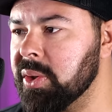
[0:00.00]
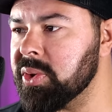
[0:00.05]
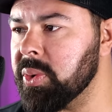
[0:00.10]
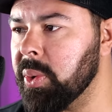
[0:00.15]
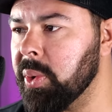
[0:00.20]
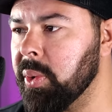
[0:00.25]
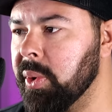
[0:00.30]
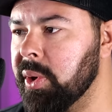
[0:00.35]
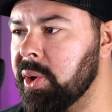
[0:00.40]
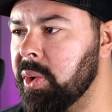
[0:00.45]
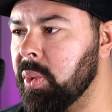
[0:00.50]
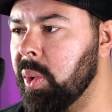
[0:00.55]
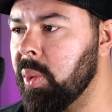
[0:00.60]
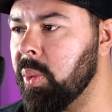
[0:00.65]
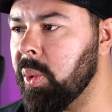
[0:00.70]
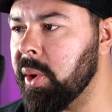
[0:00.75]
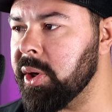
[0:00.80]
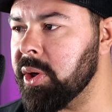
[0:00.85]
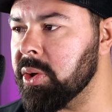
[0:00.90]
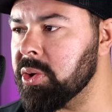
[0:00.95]
also agreed to
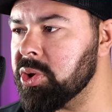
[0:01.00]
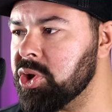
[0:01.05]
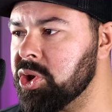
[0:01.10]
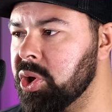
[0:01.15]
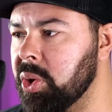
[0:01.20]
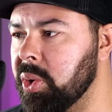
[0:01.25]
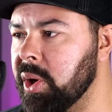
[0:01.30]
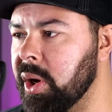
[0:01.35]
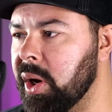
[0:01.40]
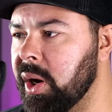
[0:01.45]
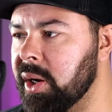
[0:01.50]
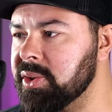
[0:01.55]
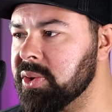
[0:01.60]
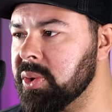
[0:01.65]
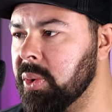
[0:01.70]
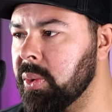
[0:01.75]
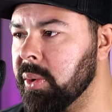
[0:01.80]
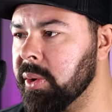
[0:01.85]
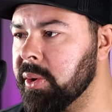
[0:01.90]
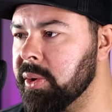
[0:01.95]
one-year show
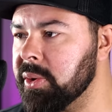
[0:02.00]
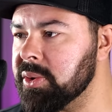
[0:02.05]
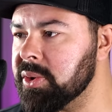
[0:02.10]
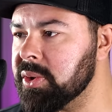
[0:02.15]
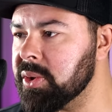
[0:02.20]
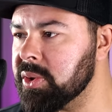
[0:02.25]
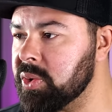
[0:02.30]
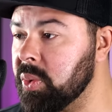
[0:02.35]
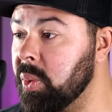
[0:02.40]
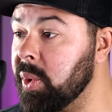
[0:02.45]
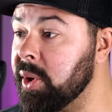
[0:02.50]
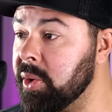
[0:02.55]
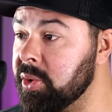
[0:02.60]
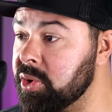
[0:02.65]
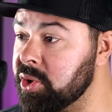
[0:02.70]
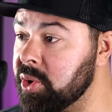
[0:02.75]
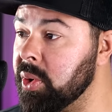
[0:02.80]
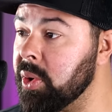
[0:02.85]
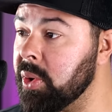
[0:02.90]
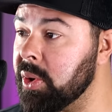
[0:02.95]
cause orders
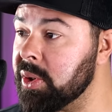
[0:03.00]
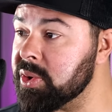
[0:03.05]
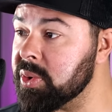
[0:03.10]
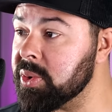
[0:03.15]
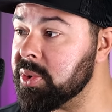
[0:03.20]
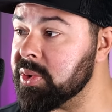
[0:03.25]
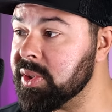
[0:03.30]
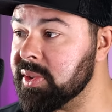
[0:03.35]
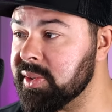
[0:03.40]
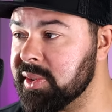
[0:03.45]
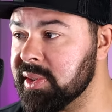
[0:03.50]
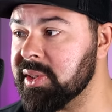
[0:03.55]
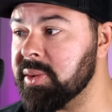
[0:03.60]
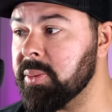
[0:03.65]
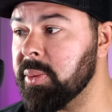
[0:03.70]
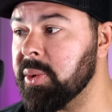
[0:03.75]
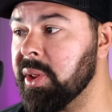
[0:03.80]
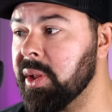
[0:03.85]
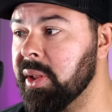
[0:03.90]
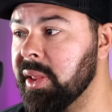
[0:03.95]

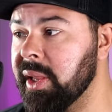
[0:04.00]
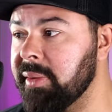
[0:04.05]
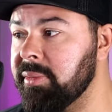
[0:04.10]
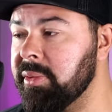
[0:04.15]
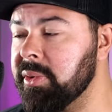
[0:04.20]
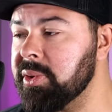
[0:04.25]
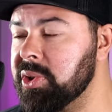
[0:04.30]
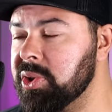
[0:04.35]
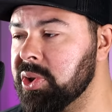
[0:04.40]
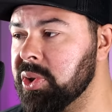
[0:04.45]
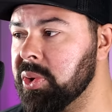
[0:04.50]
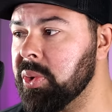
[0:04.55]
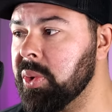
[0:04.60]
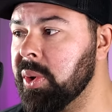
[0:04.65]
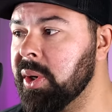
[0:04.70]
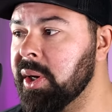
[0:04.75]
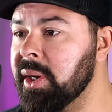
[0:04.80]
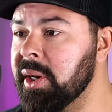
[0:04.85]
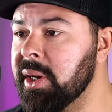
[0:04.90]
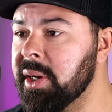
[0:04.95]
consistent with level
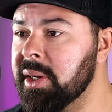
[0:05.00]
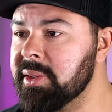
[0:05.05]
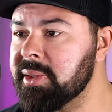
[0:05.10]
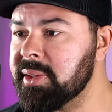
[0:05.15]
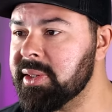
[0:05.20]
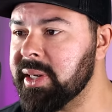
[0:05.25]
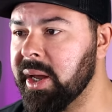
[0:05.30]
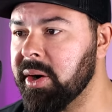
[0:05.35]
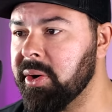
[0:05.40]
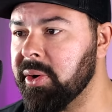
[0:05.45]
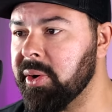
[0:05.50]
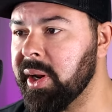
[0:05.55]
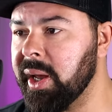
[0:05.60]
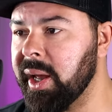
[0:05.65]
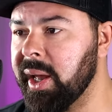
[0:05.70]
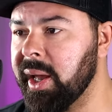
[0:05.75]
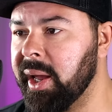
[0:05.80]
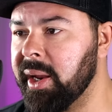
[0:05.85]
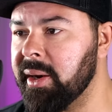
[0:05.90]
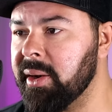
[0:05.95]
two
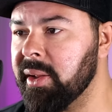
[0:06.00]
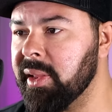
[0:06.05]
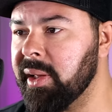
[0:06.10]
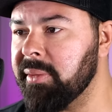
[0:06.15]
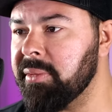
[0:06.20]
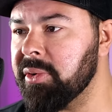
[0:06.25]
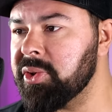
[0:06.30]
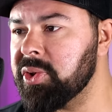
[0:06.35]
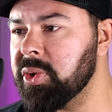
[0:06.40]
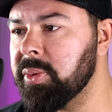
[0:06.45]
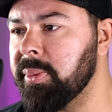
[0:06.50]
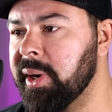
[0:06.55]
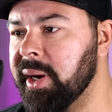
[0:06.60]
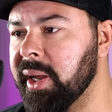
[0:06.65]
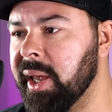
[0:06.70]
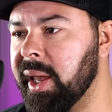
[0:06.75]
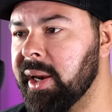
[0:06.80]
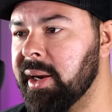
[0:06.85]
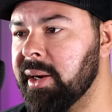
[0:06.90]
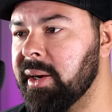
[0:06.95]
standard and level two
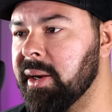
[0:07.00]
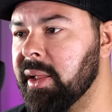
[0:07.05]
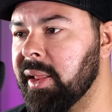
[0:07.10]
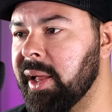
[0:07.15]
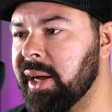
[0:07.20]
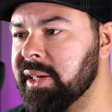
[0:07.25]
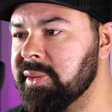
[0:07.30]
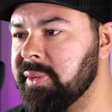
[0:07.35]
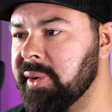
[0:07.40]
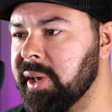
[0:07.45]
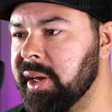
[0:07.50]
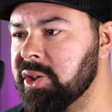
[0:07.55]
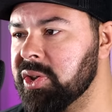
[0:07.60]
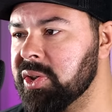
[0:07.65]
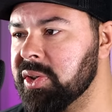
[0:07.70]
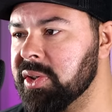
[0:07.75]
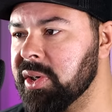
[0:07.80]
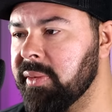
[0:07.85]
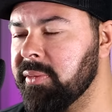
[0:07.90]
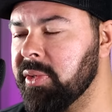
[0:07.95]
mitigated
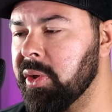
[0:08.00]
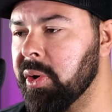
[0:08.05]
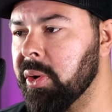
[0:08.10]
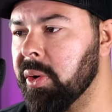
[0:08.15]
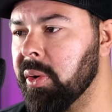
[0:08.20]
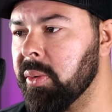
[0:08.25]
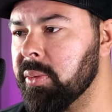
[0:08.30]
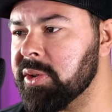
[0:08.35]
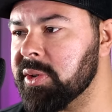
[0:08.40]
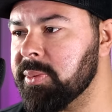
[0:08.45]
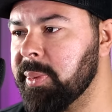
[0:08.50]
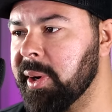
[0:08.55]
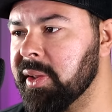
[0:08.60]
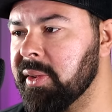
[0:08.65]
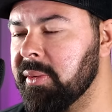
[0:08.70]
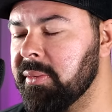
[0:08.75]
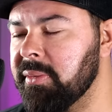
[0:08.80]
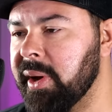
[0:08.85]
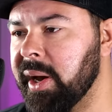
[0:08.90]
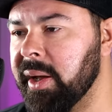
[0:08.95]
classifications of their
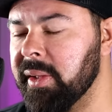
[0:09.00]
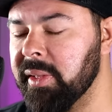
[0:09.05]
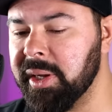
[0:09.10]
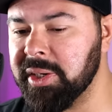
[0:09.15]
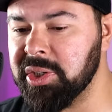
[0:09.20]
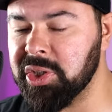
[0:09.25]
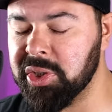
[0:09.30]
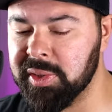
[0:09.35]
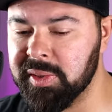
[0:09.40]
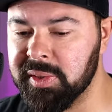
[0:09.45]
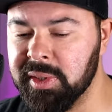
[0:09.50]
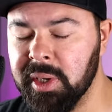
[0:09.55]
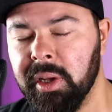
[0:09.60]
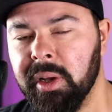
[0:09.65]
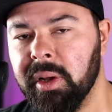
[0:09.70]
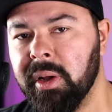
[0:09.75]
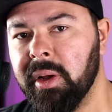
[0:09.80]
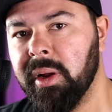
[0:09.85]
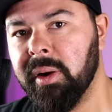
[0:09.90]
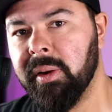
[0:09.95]
respective violations.
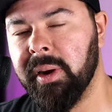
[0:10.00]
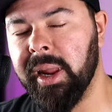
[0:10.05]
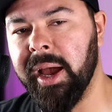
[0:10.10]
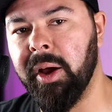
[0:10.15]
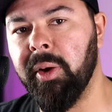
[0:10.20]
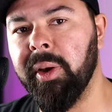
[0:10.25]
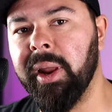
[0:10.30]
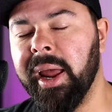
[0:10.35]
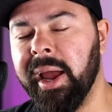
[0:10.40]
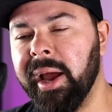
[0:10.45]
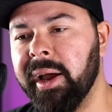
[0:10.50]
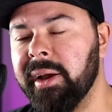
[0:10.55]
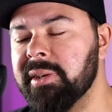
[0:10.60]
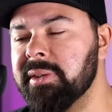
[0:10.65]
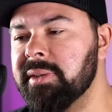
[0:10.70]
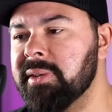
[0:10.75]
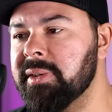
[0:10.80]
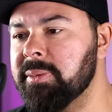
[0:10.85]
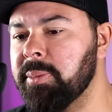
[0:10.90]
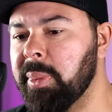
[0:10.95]
Now, it
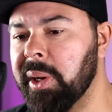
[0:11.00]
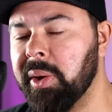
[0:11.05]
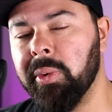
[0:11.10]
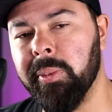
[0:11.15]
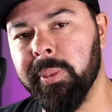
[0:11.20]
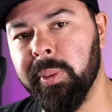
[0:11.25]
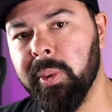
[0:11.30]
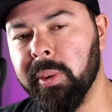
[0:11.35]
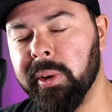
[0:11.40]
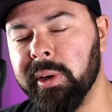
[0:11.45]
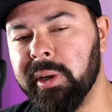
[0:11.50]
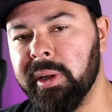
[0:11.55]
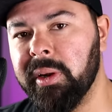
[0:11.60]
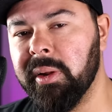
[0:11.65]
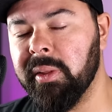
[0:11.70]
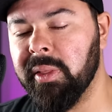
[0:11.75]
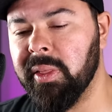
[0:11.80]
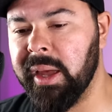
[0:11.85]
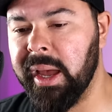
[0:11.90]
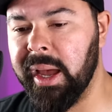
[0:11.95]
has been
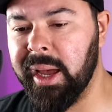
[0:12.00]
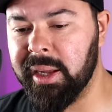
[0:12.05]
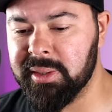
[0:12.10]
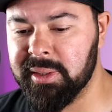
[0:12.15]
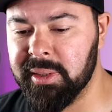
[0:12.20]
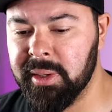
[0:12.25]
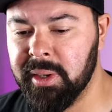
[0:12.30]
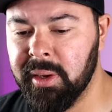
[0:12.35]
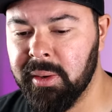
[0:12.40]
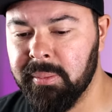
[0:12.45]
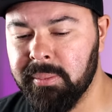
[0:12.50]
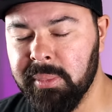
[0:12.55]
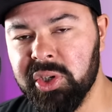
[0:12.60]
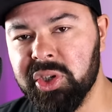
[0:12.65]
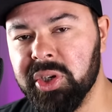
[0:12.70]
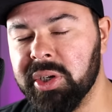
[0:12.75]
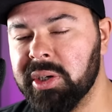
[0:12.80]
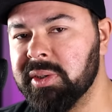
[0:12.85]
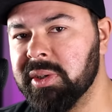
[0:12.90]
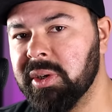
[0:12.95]
reported that
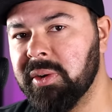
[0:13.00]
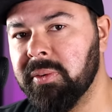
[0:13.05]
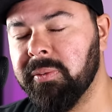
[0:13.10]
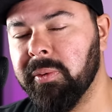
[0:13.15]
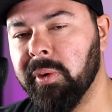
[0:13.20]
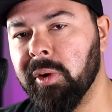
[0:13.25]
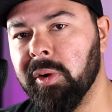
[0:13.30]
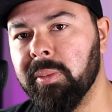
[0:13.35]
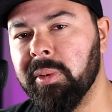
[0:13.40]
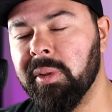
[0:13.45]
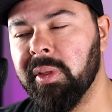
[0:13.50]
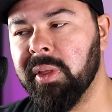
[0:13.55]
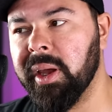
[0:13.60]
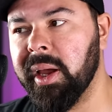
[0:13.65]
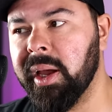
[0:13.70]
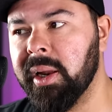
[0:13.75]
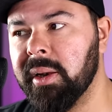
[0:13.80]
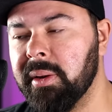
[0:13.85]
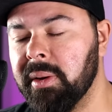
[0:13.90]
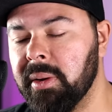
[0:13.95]
Michigan has confirmed
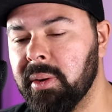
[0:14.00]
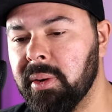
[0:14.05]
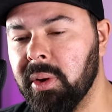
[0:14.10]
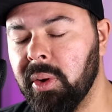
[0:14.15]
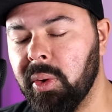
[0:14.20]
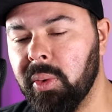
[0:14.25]
that